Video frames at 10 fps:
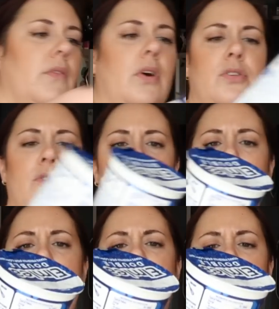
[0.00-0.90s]
got
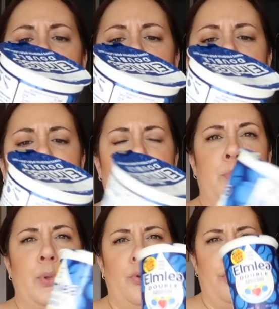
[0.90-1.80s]
some Almley
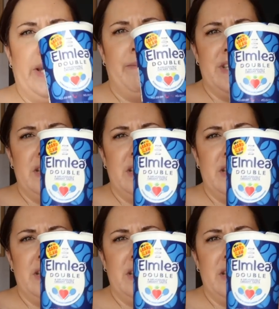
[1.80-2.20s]
double cream. It